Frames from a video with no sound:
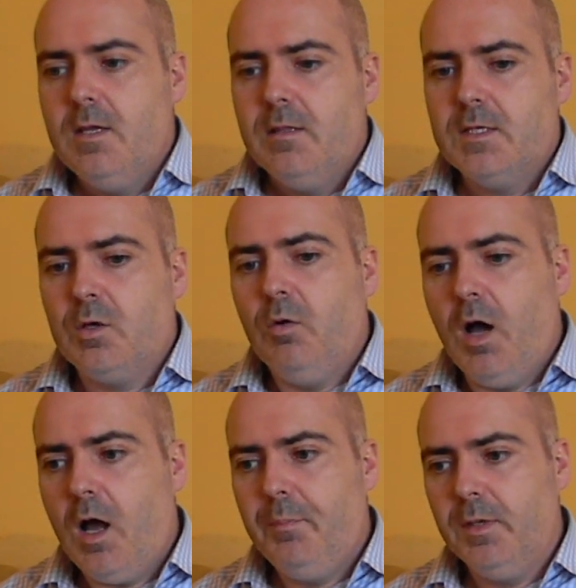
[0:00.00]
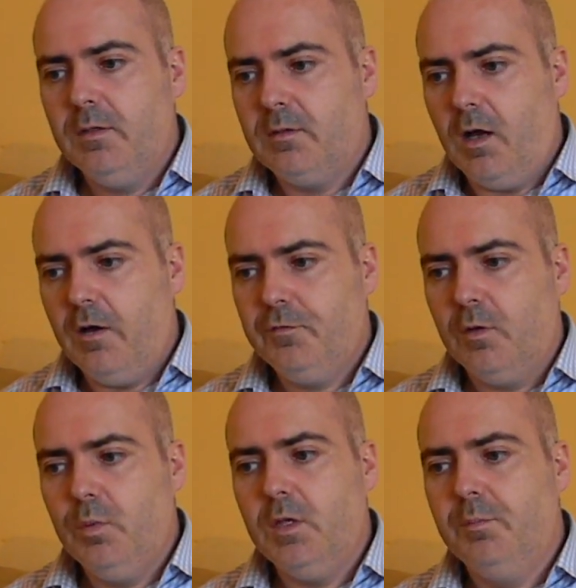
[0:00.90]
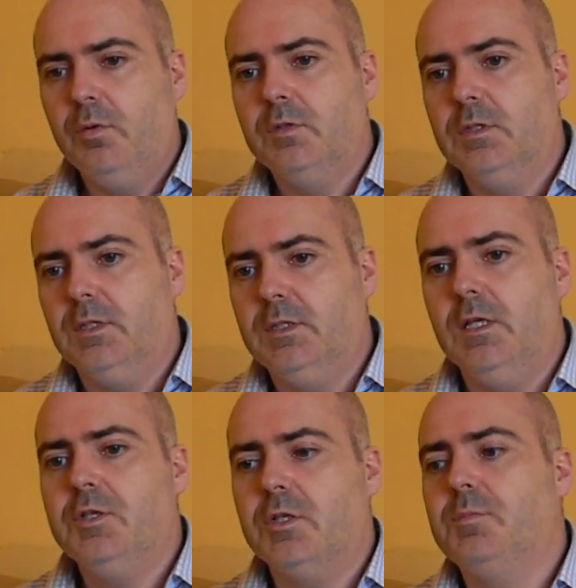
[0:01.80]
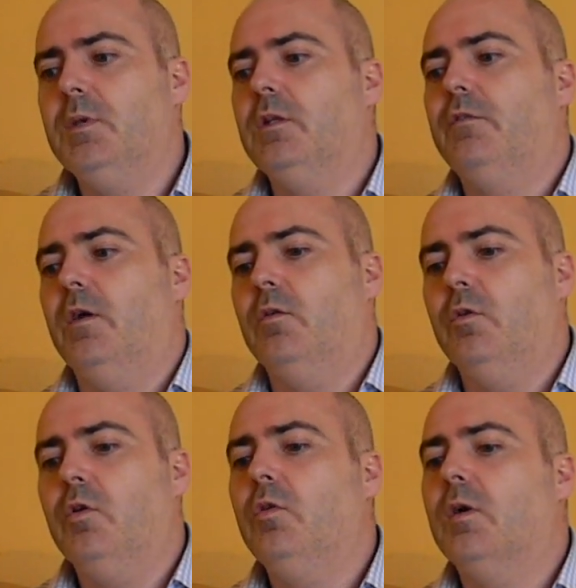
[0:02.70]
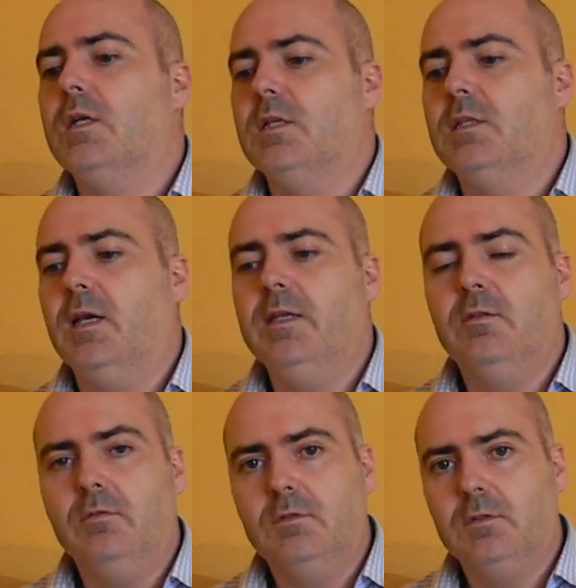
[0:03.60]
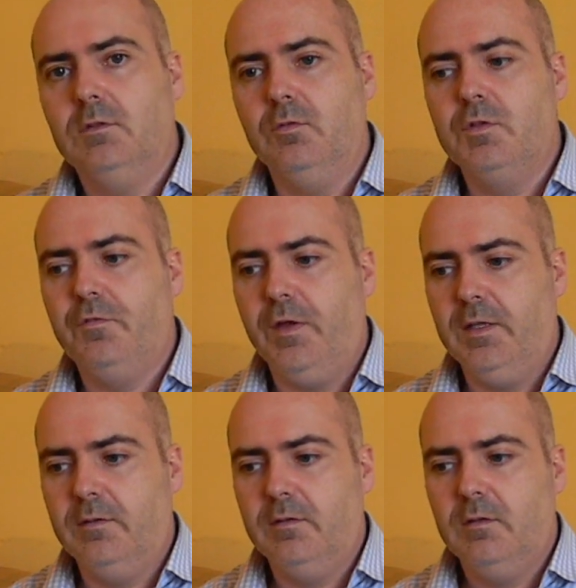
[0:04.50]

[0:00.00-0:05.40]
This all happened after we reported a dangerous paedophile who has a titled close friend